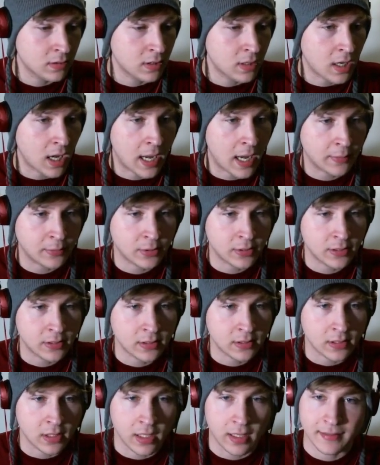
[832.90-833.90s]

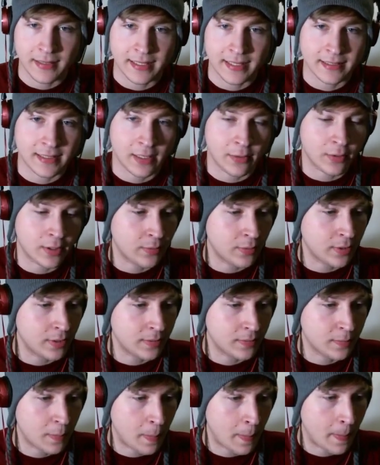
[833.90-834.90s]
Options? Oh, that's not what I want.
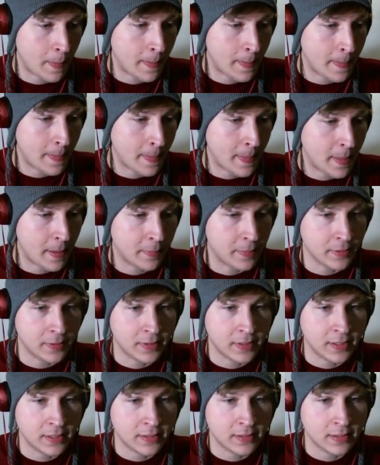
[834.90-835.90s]

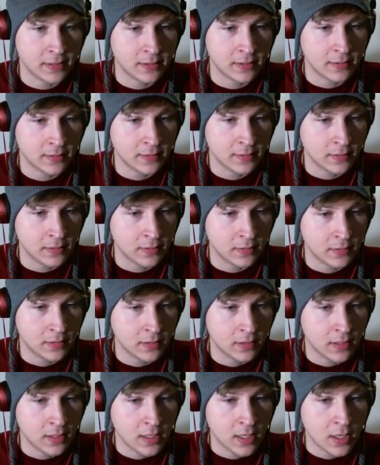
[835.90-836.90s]
Abilities?
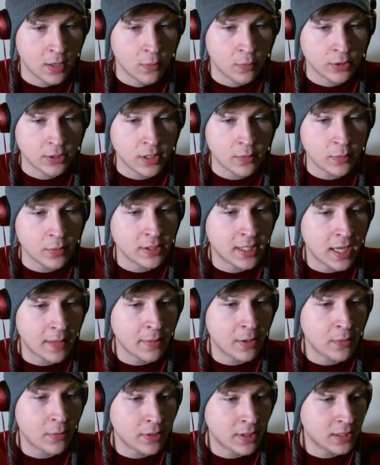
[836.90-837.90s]
Will someone tell
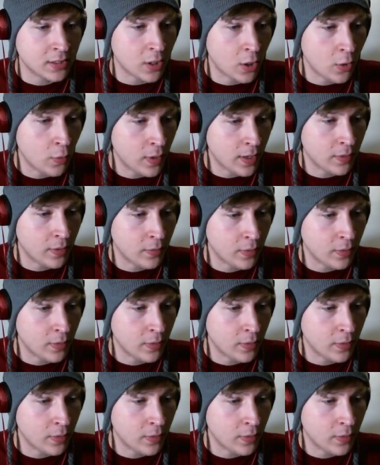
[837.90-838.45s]
me what these... Oh, wait.